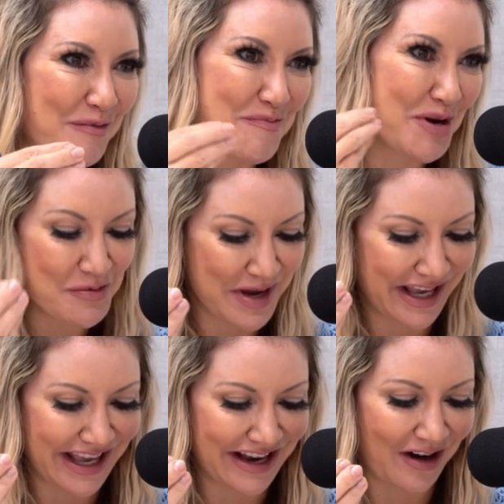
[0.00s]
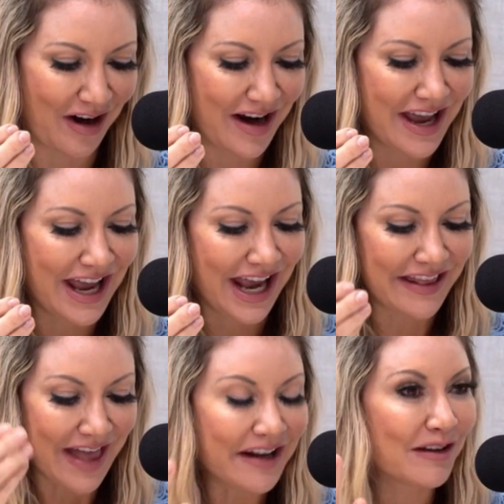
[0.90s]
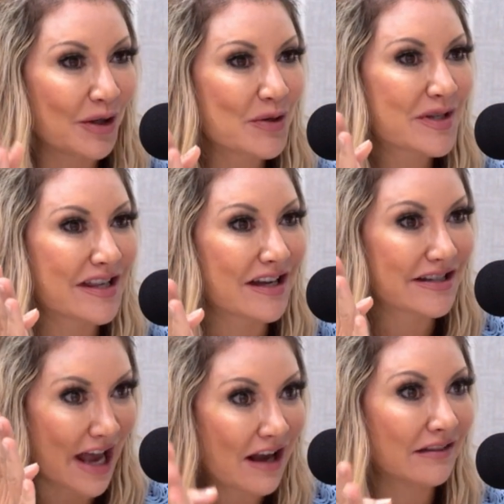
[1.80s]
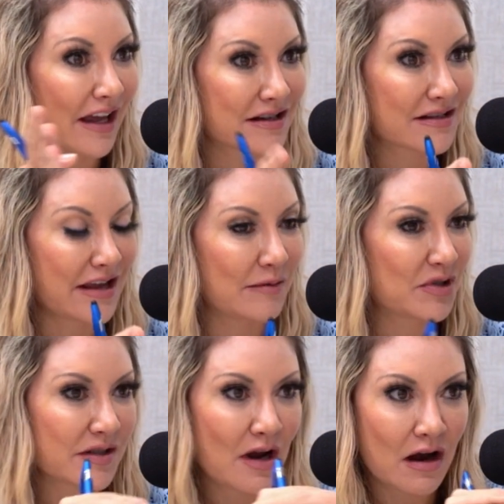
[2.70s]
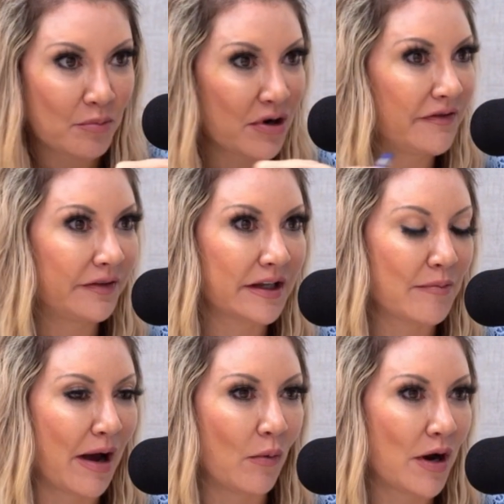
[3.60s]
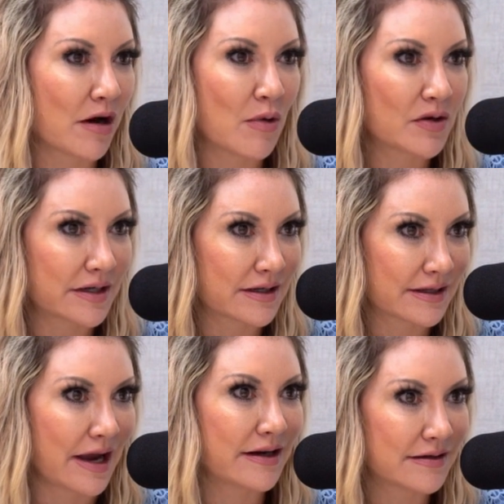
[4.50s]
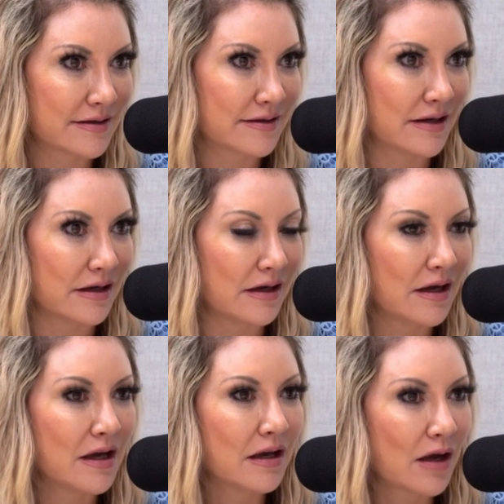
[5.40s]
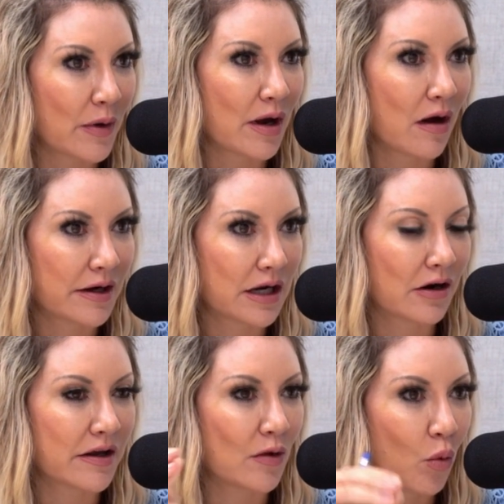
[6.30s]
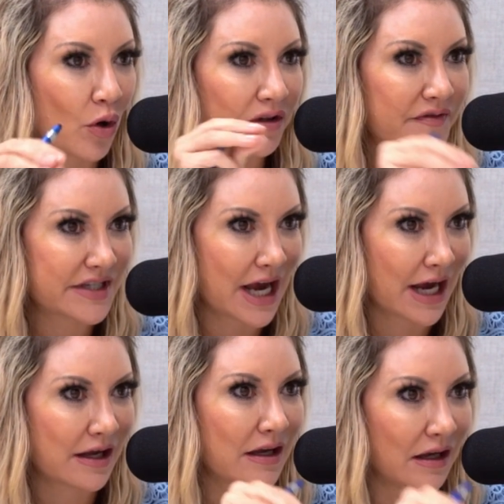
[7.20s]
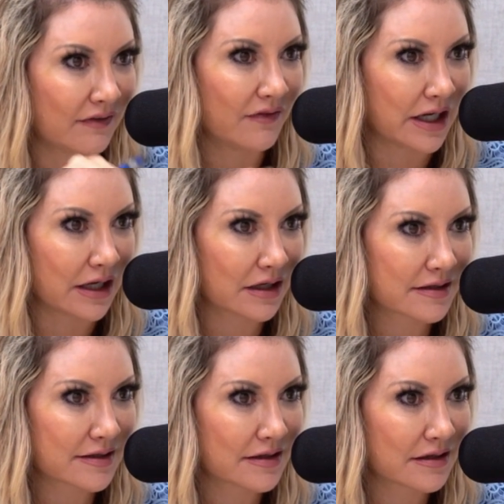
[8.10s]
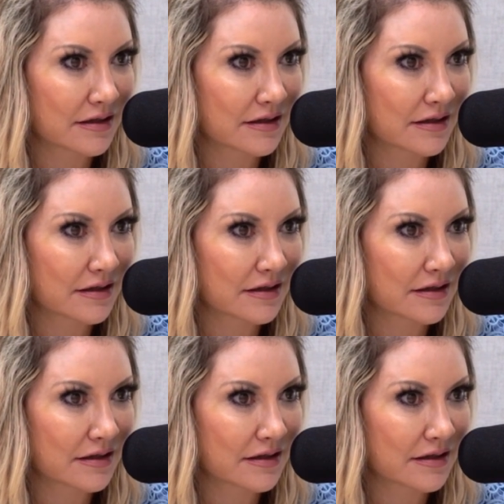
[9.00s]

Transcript: we're booming here, and that includes the tech landscape, just talk briefly about what you're most excited to see going on here in the world of tech in Phoenix.